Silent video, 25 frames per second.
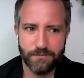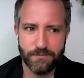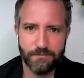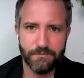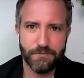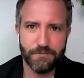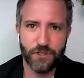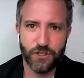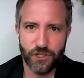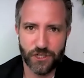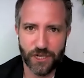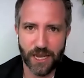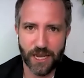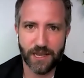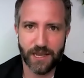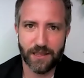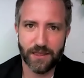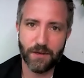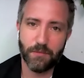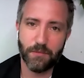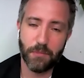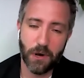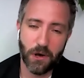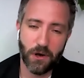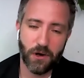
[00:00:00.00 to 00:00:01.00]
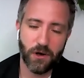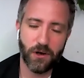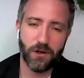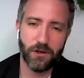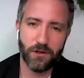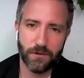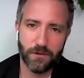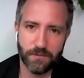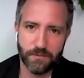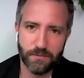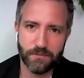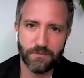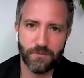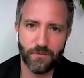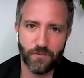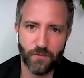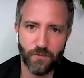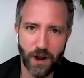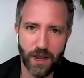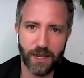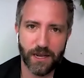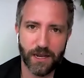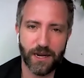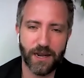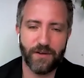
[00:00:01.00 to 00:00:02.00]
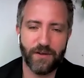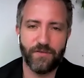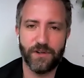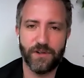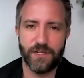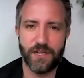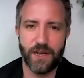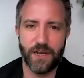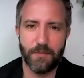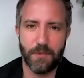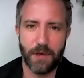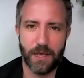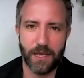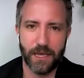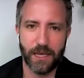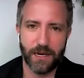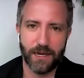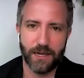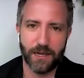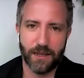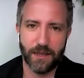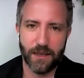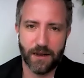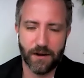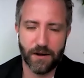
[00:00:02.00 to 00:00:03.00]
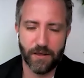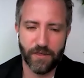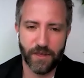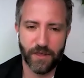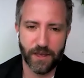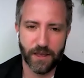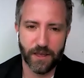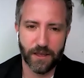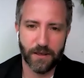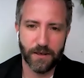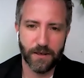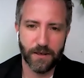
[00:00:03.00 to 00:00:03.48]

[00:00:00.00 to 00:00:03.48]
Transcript: shank the ball right every time I hit it, kind of thing?